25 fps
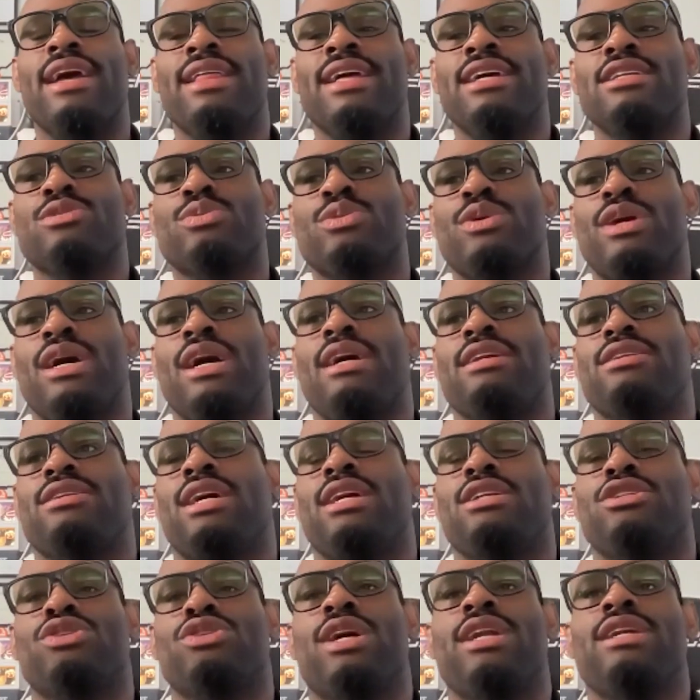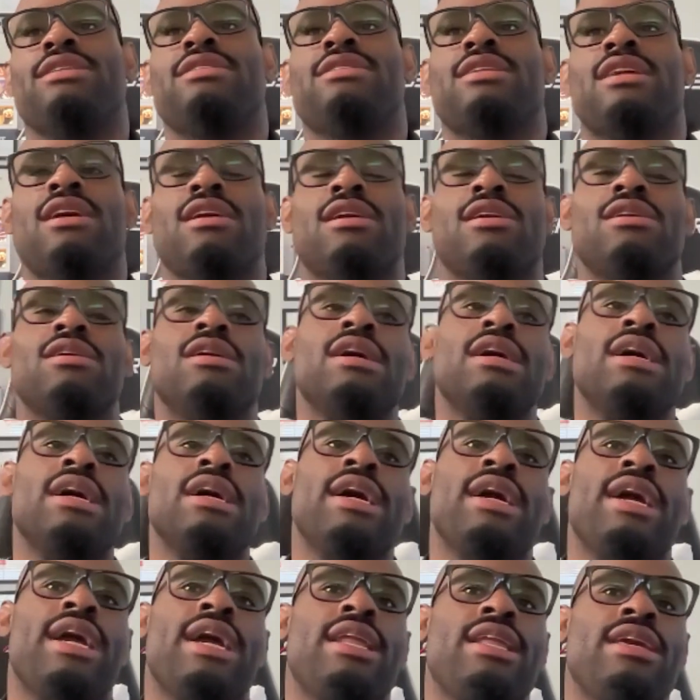And that's what I try to tell
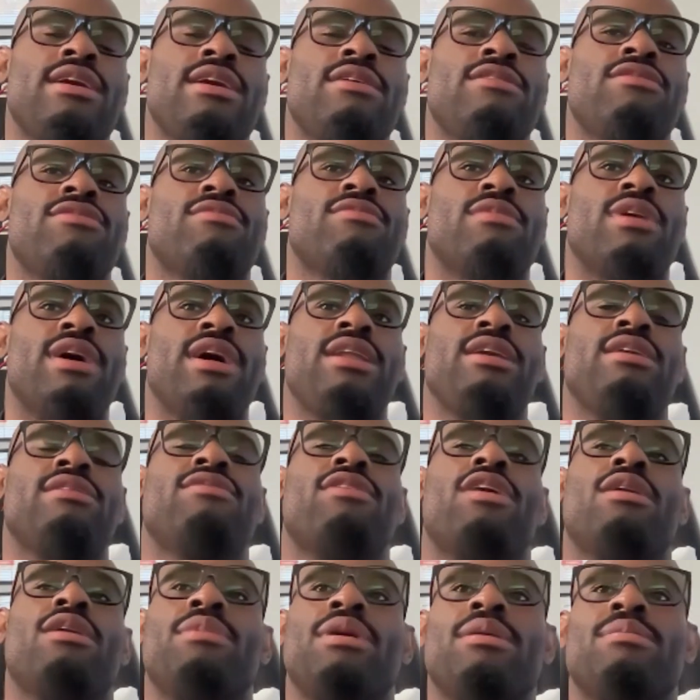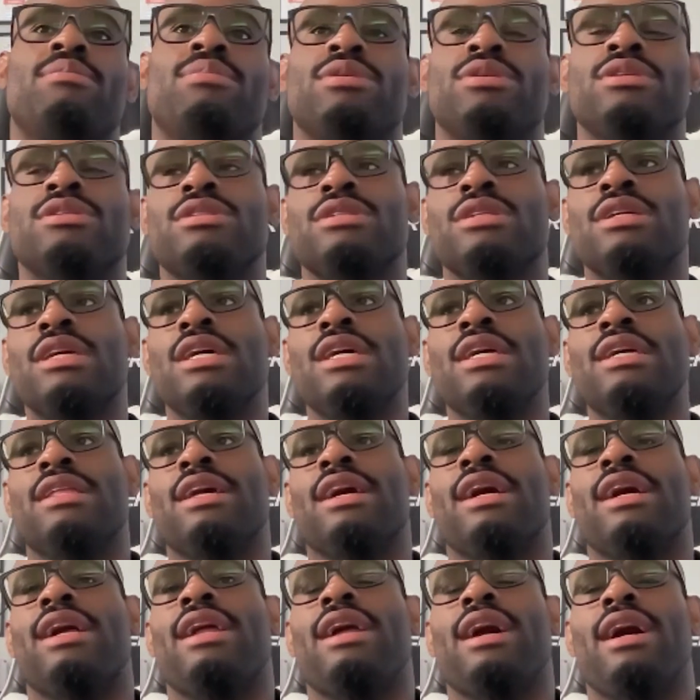any of our members
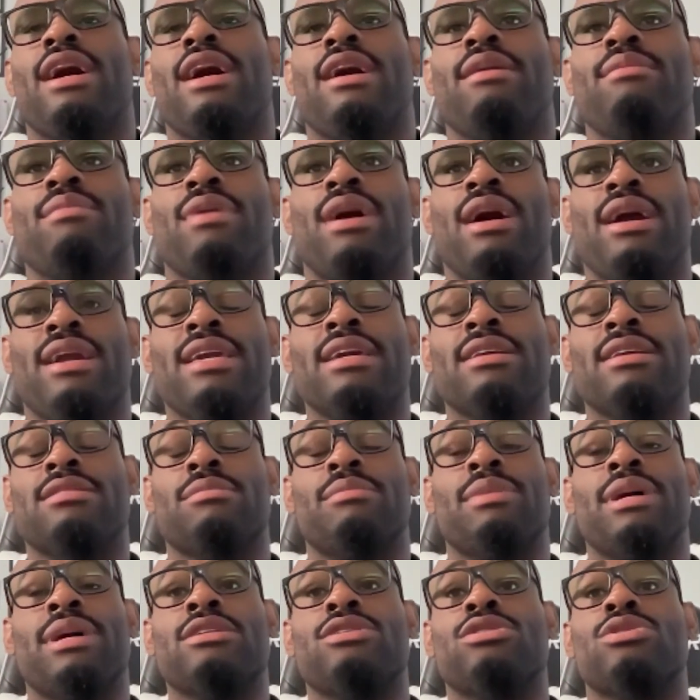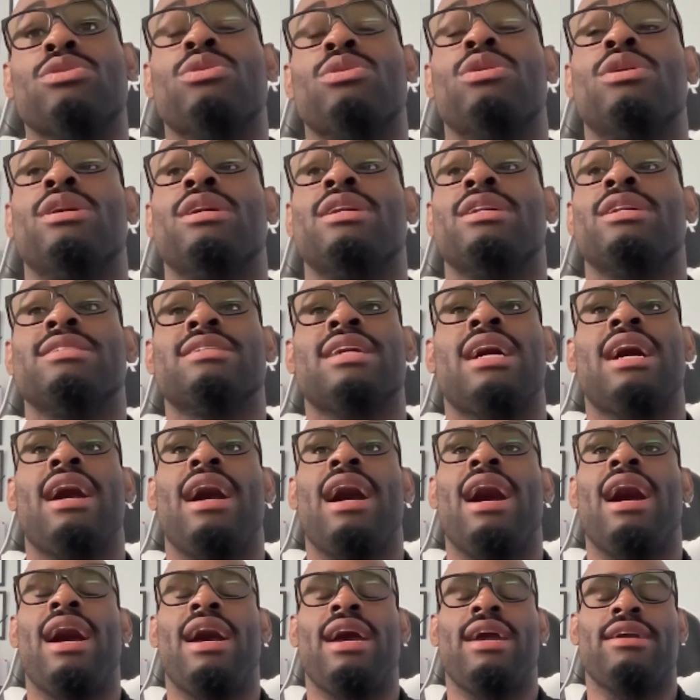that I get to mentor is
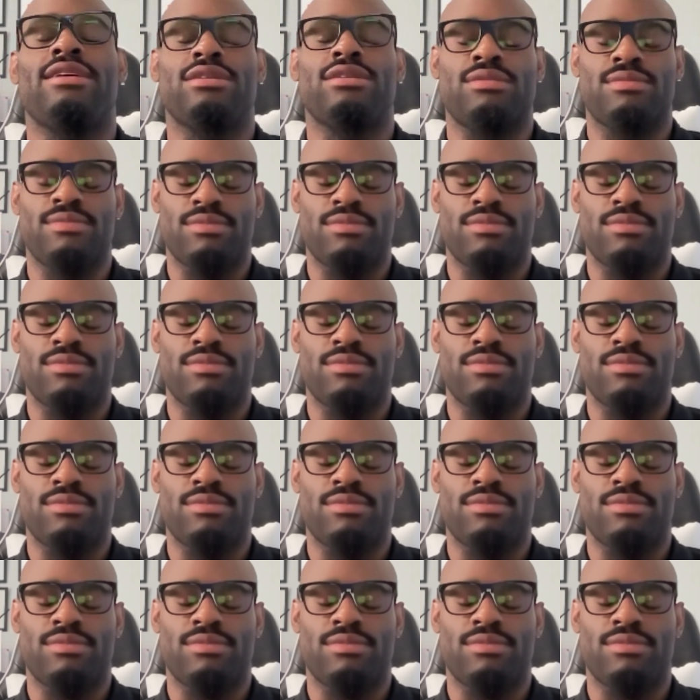I